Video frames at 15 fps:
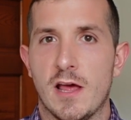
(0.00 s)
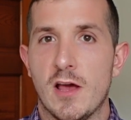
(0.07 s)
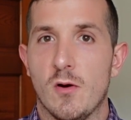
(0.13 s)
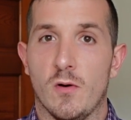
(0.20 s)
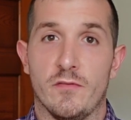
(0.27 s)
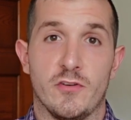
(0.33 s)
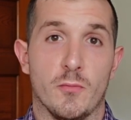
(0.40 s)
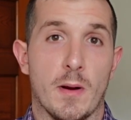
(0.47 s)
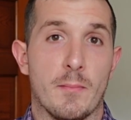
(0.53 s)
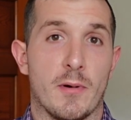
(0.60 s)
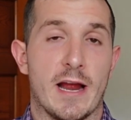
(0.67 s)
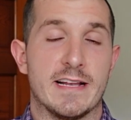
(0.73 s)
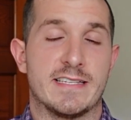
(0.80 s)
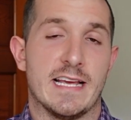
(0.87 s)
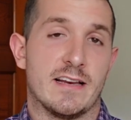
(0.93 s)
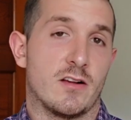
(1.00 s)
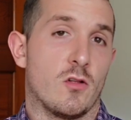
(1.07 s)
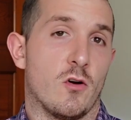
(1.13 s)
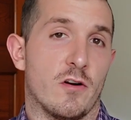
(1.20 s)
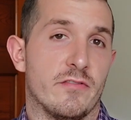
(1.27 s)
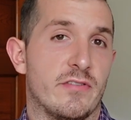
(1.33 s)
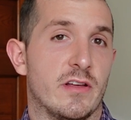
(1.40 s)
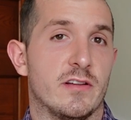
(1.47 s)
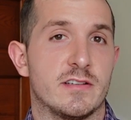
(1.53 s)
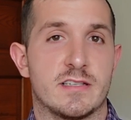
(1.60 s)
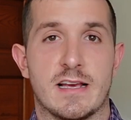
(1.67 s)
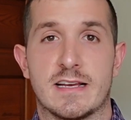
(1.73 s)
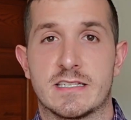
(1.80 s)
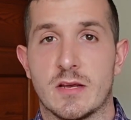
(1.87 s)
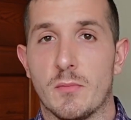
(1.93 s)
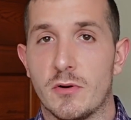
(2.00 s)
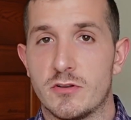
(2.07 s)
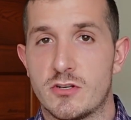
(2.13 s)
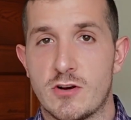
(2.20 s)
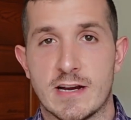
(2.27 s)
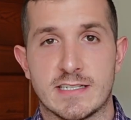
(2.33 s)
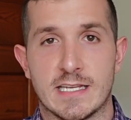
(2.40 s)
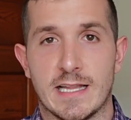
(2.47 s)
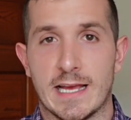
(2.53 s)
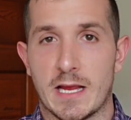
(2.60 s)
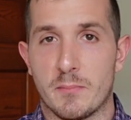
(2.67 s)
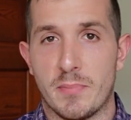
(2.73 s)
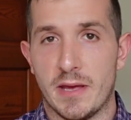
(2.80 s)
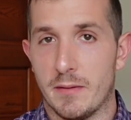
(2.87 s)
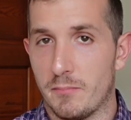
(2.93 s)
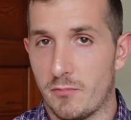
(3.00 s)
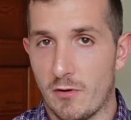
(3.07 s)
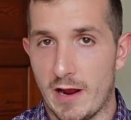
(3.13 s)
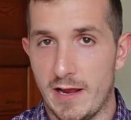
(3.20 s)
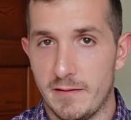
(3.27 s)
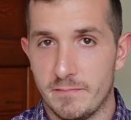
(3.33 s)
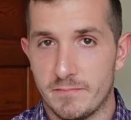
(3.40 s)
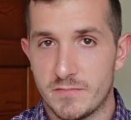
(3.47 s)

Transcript: Well, if you remember, I said chlorophyllin's like someone who's dressing like a pimp, right?